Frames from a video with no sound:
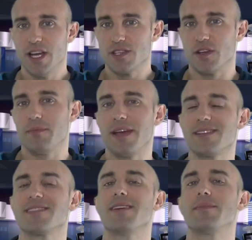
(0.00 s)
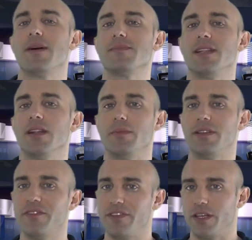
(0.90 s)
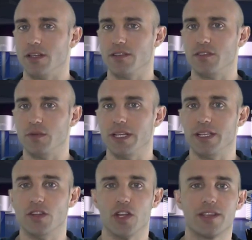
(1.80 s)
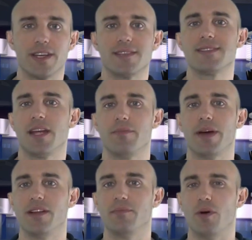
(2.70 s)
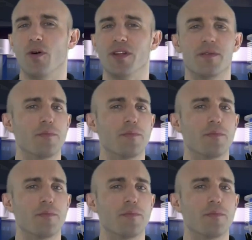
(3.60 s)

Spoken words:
So it makes it sometimes a little bit difficult to really not get stunned by an opponent.